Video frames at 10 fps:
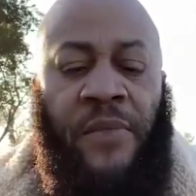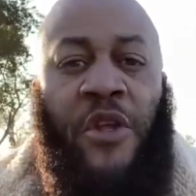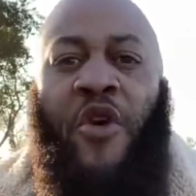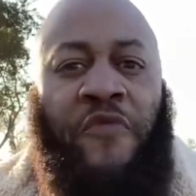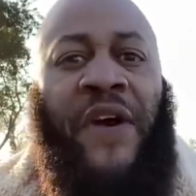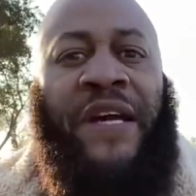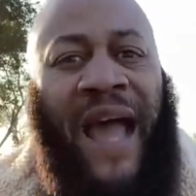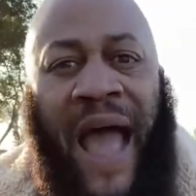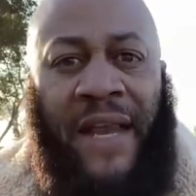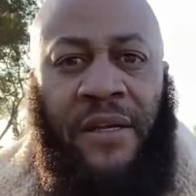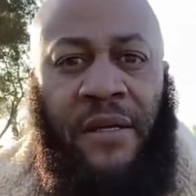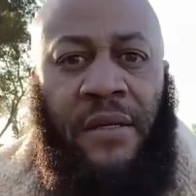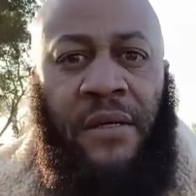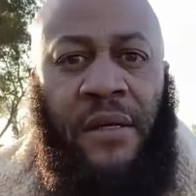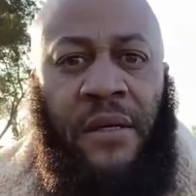You forgot
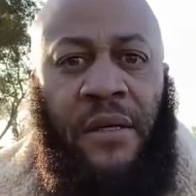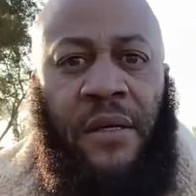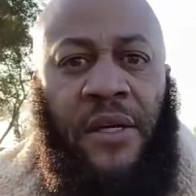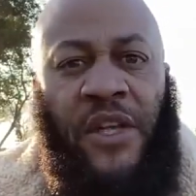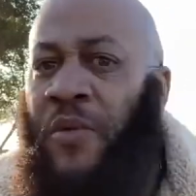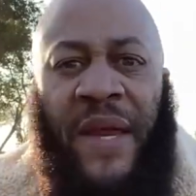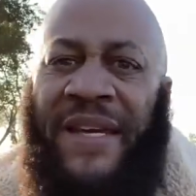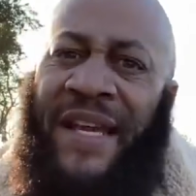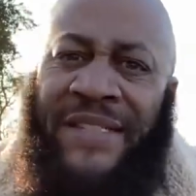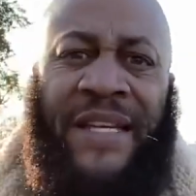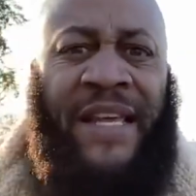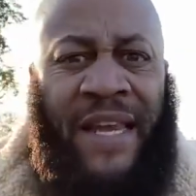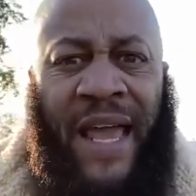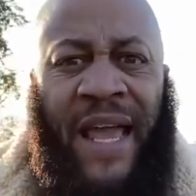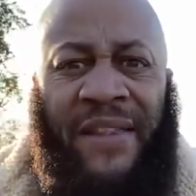you in
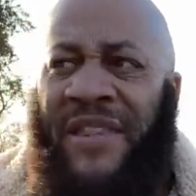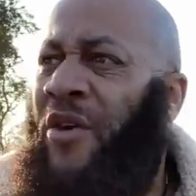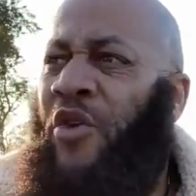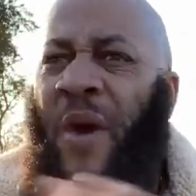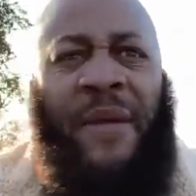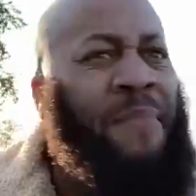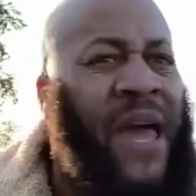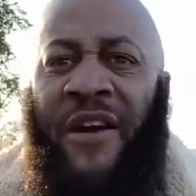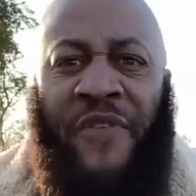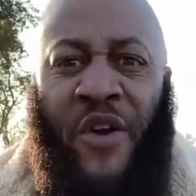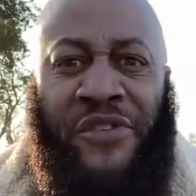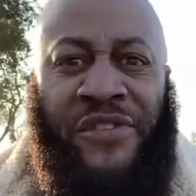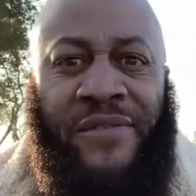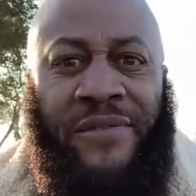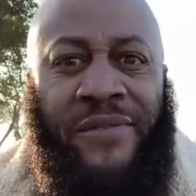Disneyland, the great metaverse.